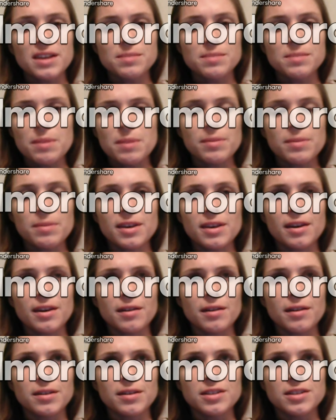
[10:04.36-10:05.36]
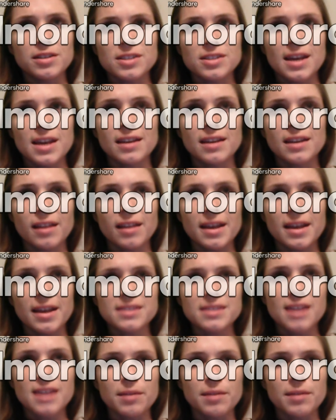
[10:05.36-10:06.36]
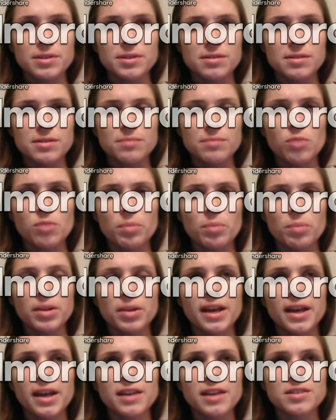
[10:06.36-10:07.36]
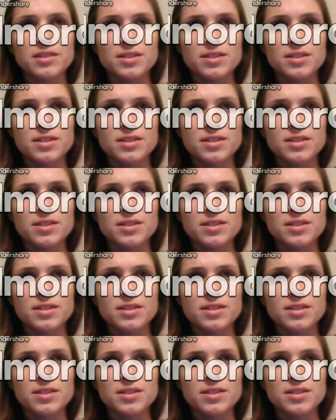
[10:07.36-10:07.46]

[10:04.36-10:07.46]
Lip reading: maybe I was more planned,